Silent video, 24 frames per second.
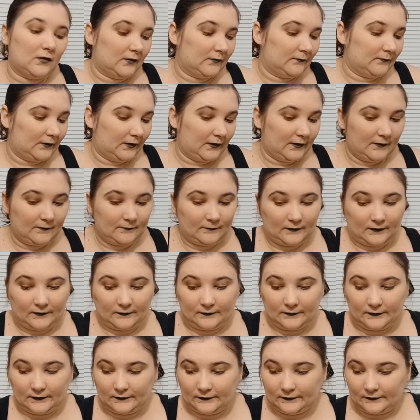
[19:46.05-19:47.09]
Okay, I'm
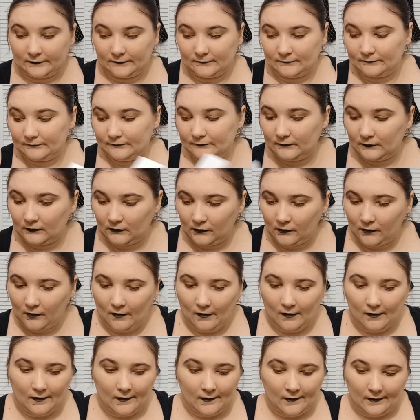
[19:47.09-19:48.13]
going in.
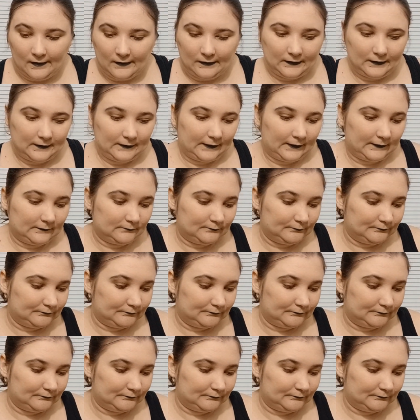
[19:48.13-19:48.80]
Okay.